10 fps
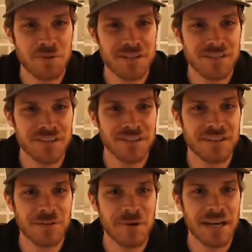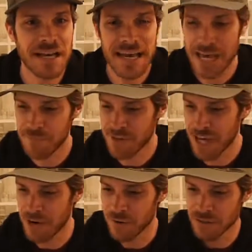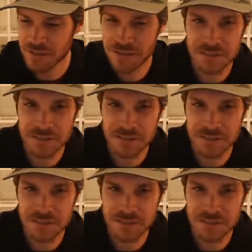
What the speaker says: Business Club Happy Hour.